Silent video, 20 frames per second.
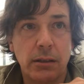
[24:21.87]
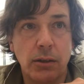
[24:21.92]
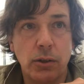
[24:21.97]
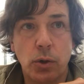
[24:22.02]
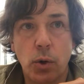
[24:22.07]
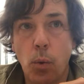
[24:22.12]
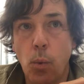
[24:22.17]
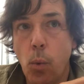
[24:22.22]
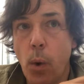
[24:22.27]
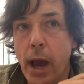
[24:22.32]

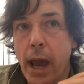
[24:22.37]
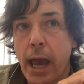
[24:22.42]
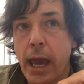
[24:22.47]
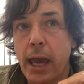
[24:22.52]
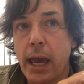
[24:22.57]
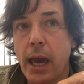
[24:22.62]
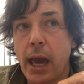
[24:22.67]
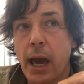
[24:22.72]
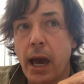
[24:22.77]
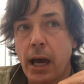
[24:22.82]
Look
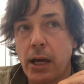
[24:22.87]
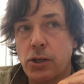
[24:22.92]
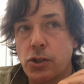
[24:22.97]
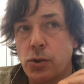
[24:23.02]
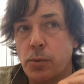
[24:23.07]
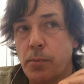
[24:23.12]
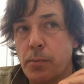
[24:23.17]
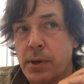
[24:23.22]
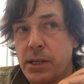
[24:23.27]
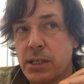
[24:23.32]
away and
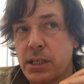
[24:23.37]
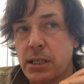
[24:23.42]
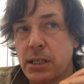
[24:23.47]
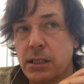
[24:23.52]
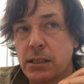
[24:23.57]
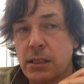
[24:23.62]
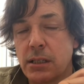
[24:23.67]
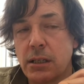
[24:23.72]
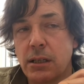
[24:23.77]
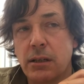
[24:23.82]
you missed
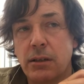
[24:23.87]
it